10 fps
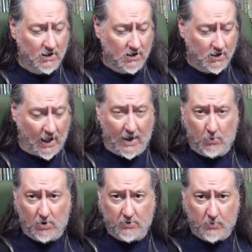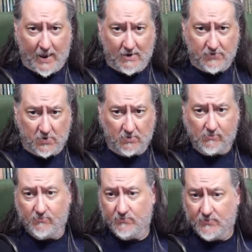I will hold a raffle,
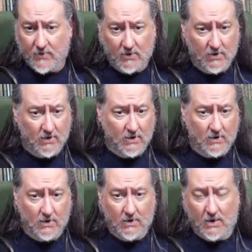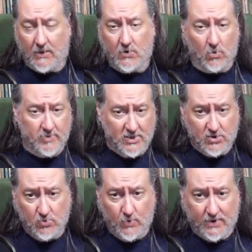and there will be
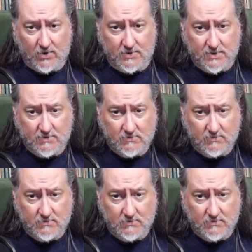2 winners.